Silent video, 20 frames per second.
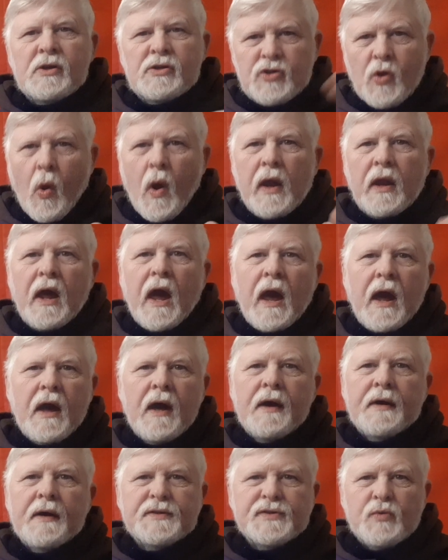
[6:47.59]
Join
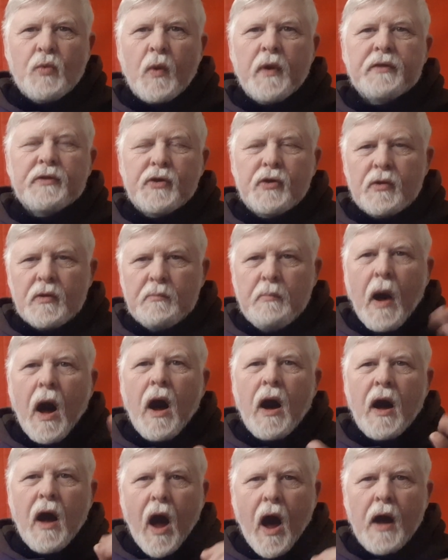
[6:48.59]
hands with your
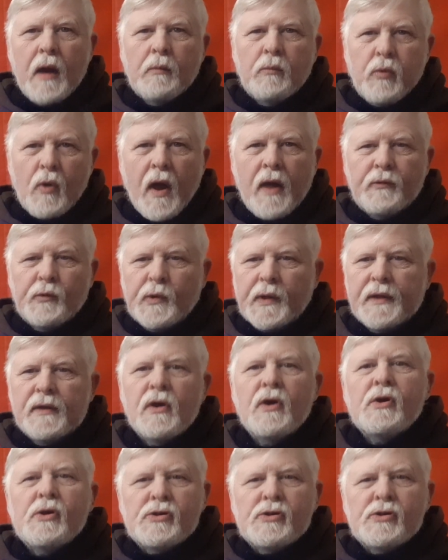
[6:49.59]
Baha'i brethren.